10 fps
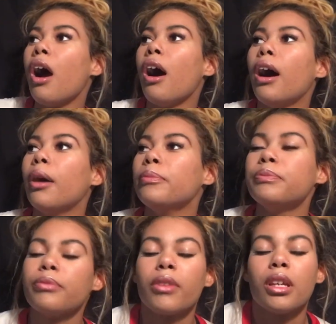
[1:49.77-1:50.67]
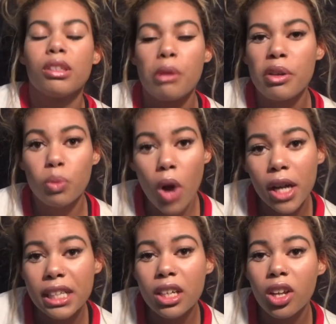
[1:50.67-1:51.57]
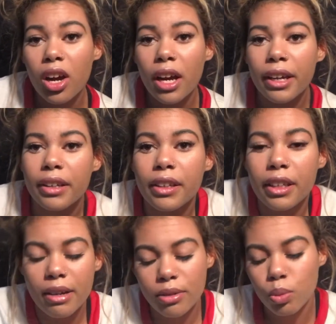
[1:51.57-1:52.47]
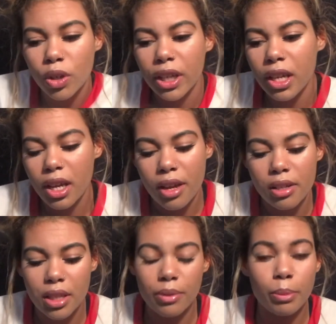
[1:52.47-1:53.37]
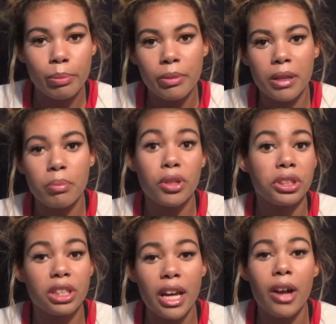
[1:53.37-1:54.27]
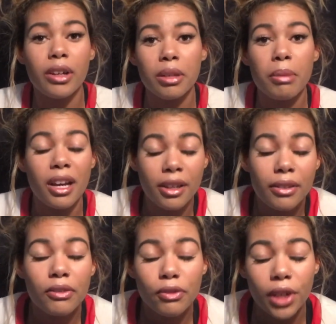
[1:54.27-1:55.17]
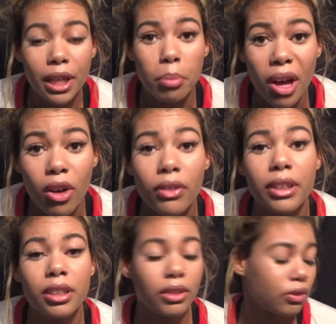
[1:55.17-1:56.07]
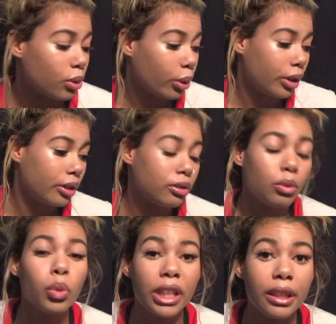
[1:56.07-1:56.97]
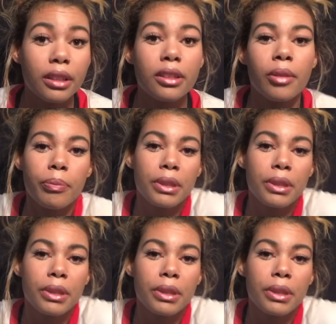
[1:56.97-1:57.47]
So I was walking a lot, and that was working. They were pushed down in my freaking pelvis for weeks.